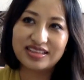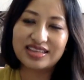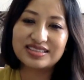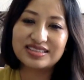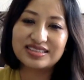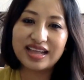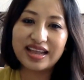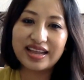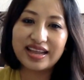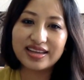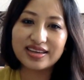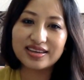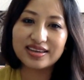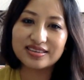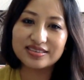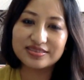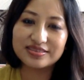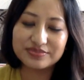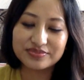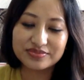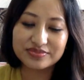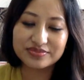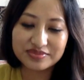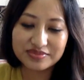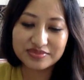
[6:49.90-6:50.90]
that's like
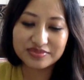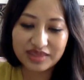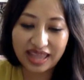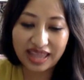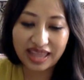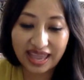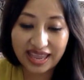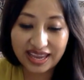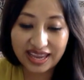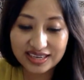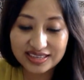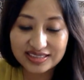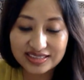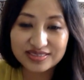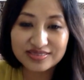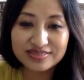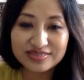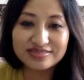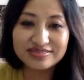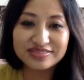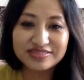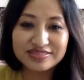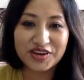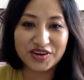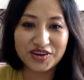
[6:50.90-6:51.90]
8
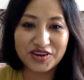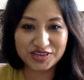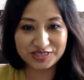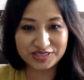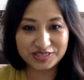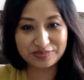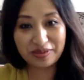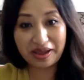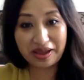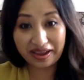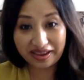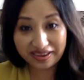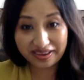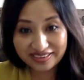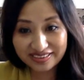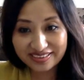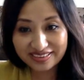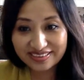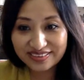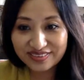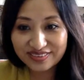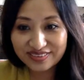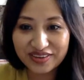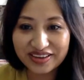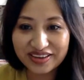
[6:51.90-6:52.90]
years back
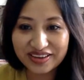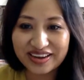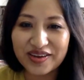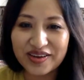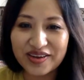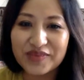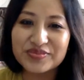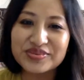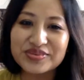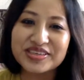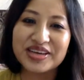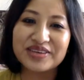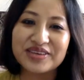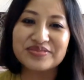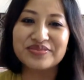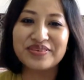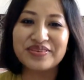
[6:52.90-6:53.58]
when I opened up.